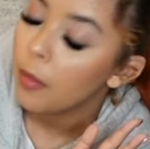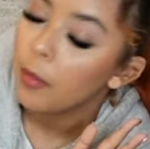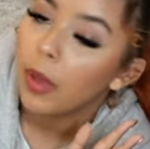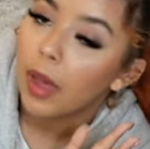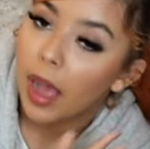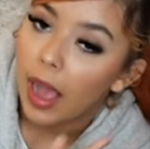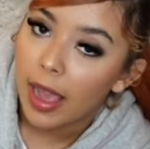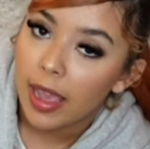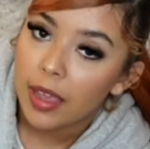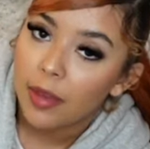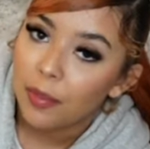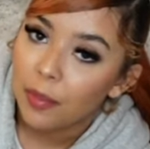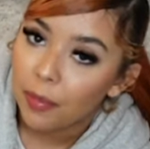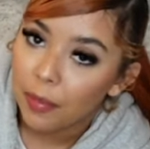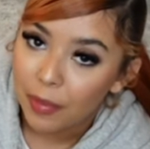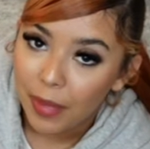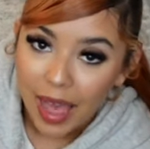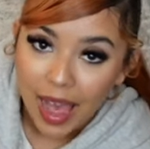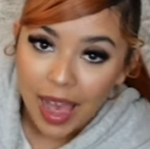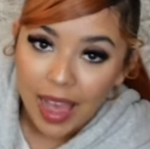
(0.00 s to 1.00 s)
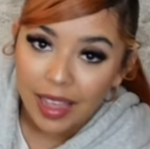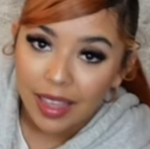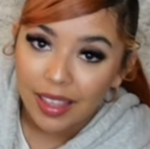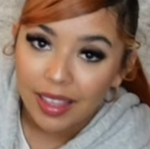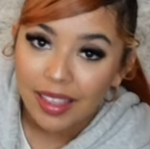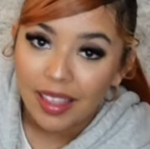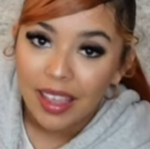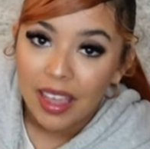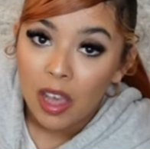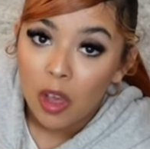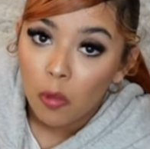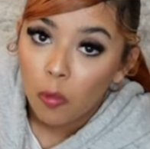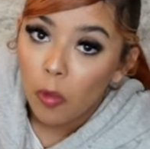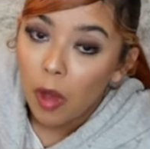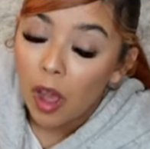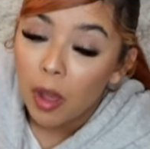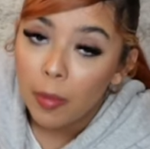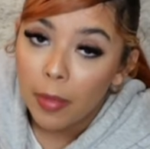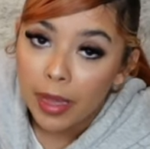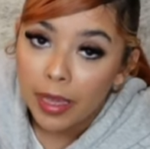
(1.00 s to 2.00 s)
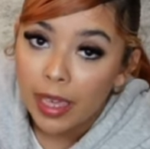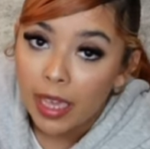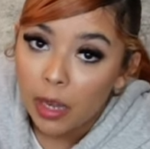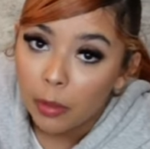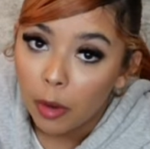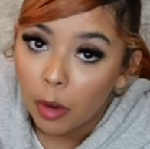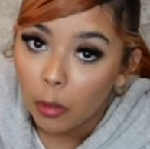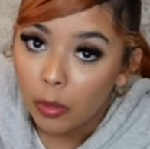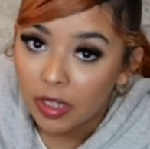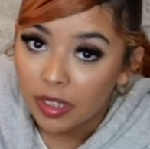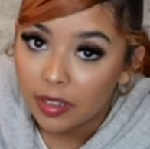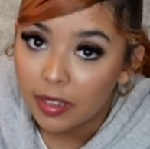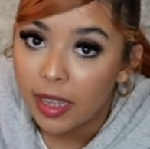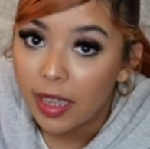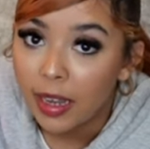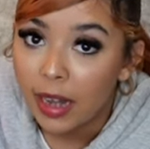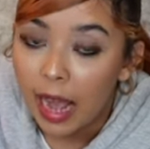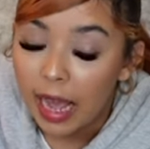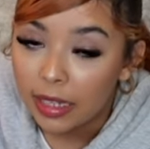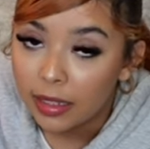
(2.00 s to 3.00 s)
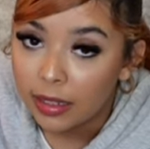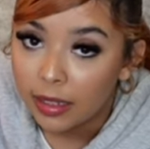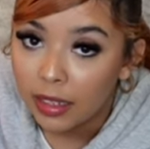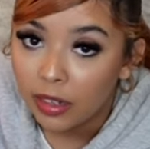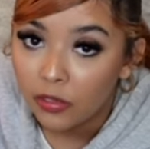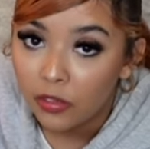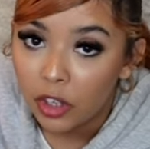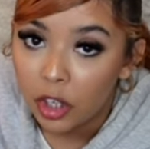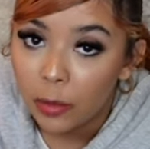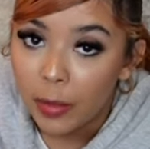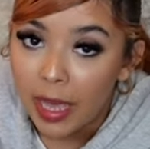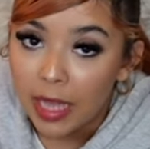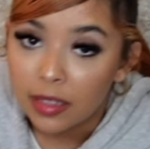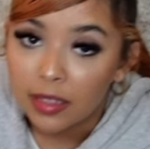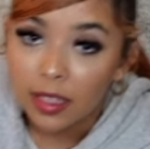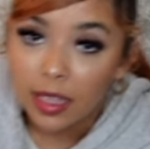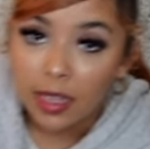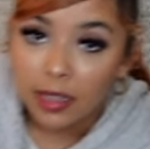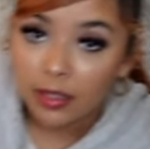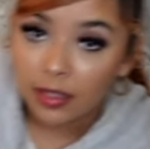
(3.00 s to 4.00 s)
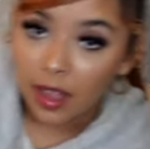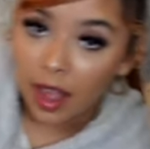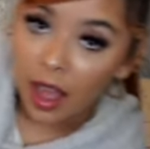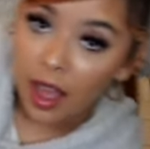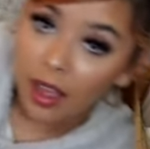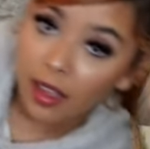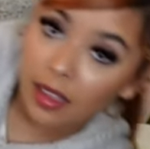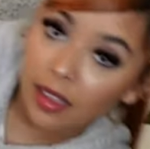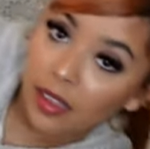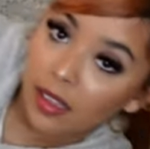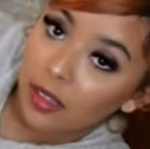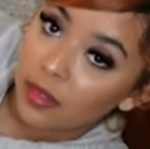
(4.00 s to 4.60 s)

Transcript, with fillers: but i am back while my camera was dead i did film a tiktok